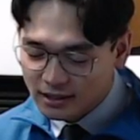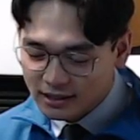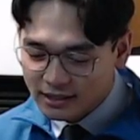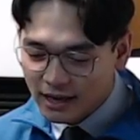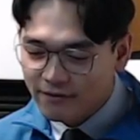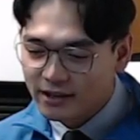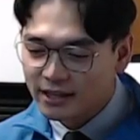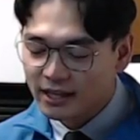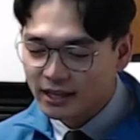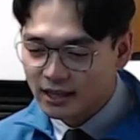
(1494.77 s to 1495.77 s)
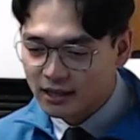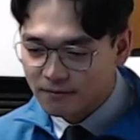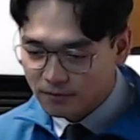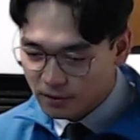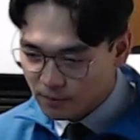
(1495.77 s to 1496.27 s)
saving
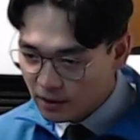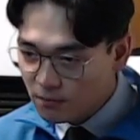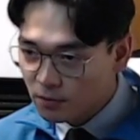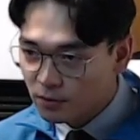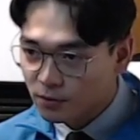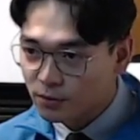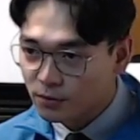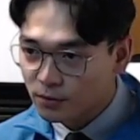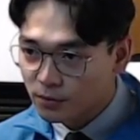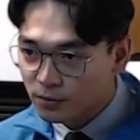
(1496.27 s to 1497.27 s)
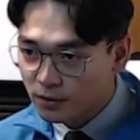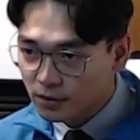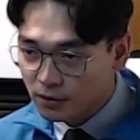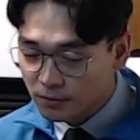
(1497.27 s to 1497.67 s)
the people who